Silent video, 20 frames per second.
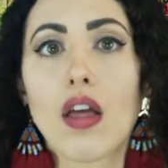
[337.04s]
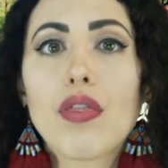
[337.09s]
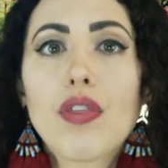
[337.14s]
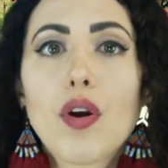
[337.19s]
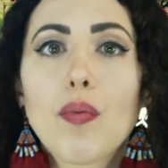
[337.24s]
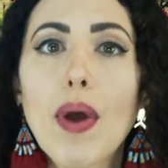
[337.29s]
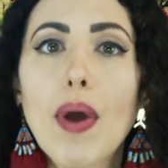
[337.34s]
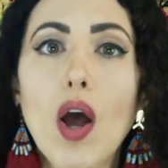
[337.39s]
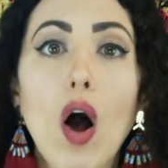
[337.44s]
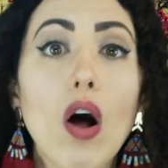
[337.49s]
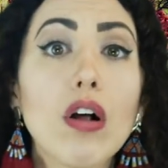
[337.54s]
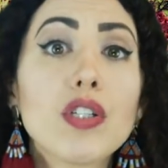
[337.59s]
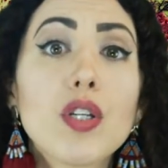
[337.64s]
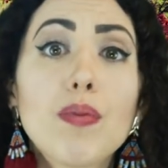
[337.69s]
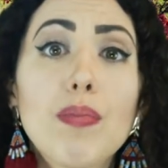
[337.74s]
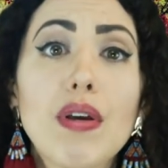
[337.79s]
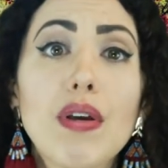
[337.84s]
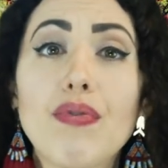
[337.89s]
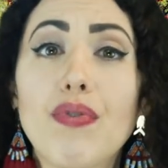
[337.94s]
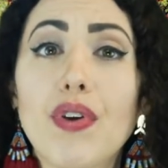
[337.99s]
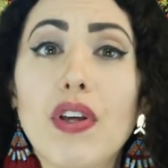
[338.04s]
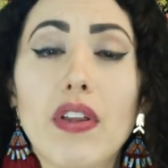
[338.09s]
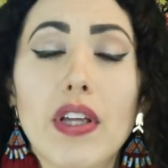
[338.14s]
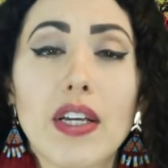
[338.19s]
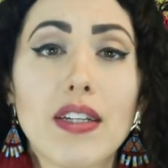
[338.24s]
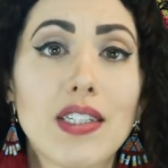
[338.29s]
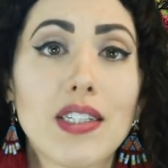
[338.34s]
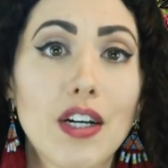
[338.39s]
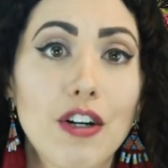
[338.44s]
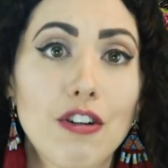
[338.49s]
There may also be
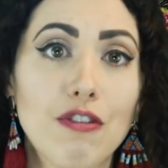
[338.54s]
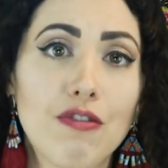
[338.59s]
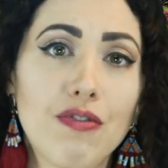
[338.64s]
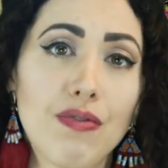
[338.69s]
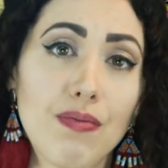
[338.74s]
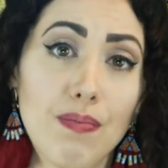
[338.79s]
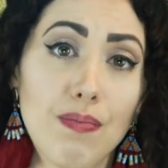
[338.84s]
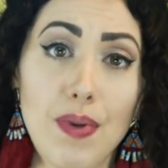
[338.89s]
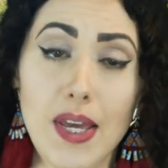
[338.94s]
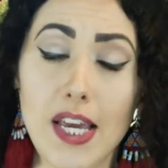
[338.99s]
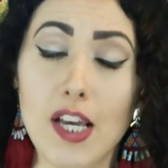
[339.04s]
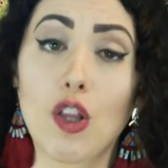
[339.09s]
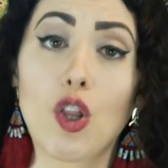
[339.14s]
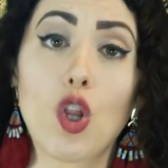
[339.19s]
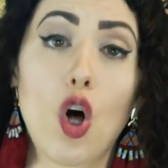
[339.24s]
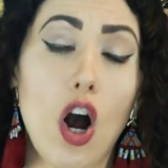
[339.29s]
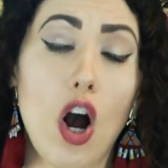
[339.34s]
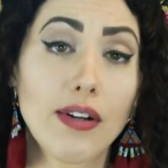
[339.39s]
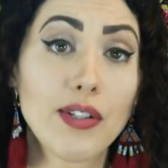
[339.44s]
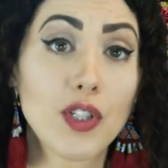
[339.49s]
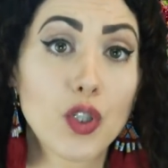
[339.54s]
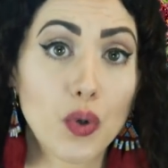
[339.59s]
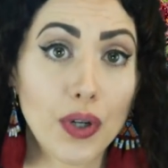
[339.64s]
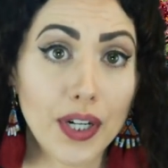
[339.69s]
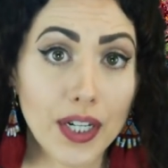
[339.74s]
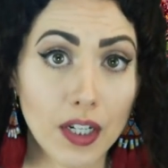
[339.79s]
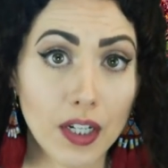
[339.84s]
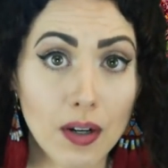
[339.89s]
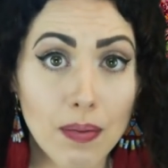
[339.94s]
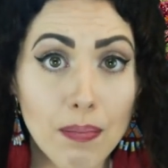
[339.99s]
feelings of being lost or
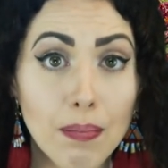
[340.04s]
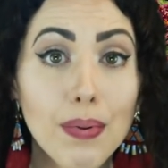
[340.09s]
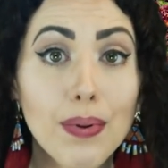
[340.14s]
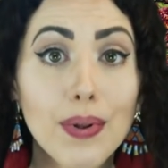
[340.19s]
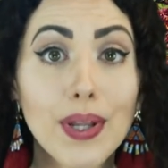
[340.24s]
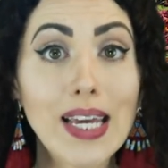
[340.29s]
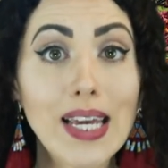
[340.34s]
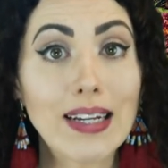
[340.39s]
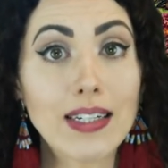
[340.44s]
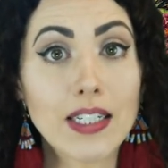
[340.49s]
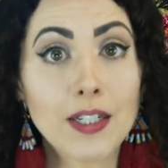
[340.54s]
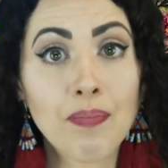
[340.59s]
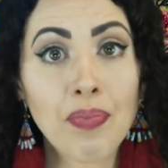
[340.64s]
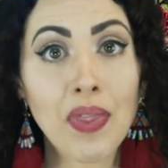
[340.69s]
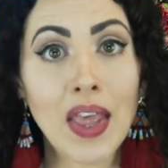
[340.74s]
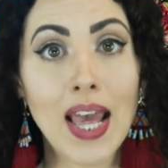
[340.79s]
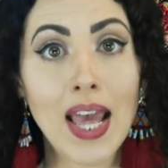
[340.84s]
incomplete,